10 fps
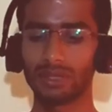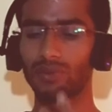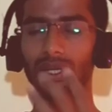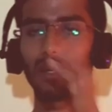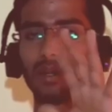
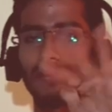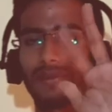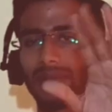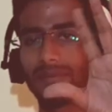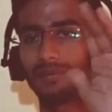just work on
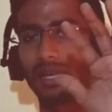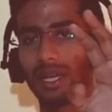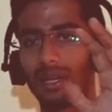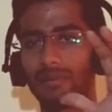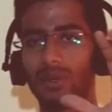five.
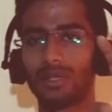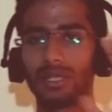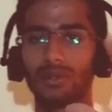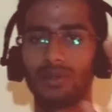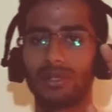I have
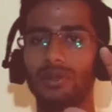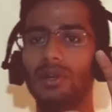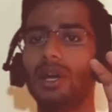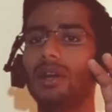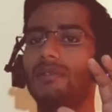already told
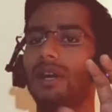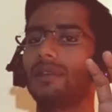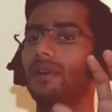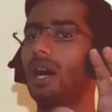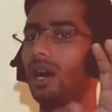you
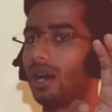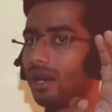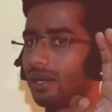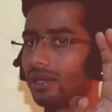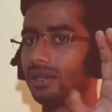five.
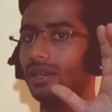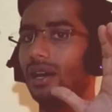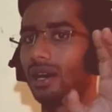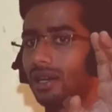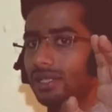R,
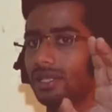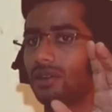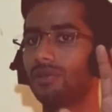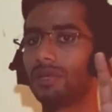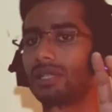R
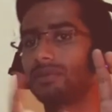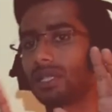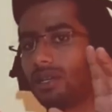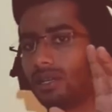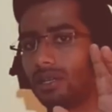sound
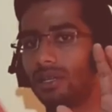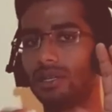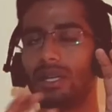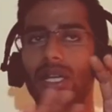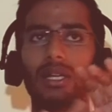becomes
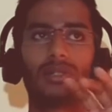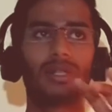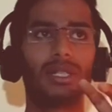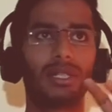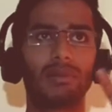a,
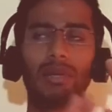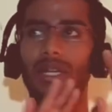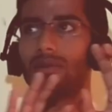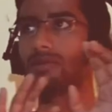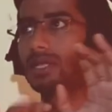so it
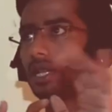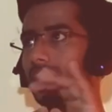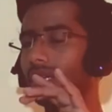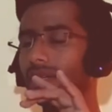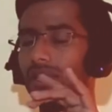becomes
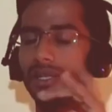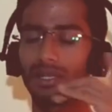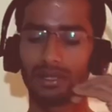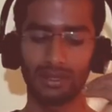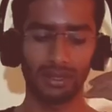like
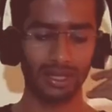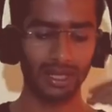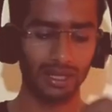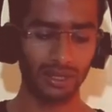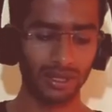you
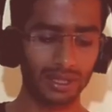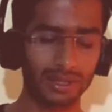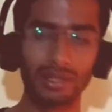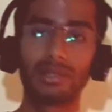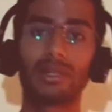can
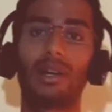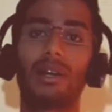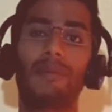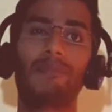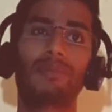search
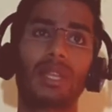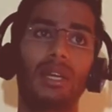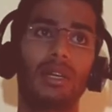a